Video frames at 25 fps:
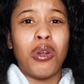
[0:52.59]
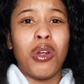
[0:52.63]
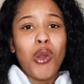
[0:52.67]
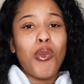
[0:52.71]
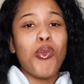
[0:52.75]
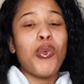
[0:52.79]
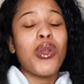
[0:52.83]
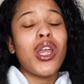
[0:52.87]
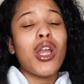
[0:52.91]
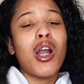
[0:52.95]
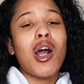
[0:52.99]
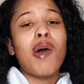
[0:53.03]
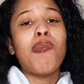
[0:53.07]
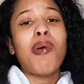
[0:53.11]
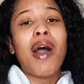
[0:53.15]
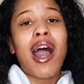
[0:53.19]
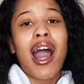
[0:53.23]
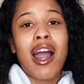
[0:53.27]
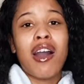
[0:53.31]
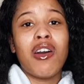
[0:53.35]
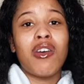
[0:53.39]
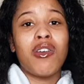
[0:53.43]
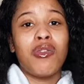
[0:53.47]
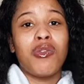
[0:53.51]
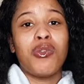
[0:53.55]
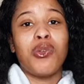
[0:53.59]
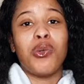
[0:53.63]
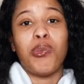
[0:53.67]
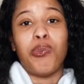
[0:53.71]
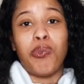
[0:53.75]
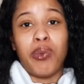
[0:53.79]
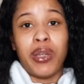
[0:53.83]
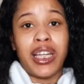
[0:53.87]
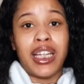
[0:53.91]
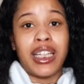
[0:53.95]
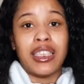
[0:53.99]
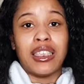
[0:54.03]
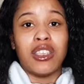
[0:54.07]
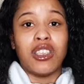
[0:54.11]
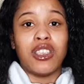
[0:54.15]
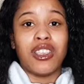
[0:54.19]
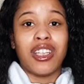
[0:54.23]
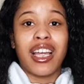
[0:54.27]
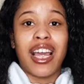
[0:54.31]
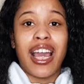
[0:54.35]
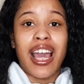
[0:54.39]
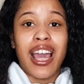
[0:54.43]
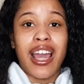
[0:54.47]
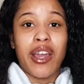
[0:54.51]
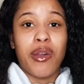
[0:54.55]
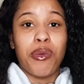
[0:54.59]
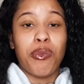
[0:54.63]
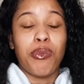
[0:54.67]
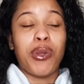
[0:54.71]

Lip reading: We are powerful beings, okay?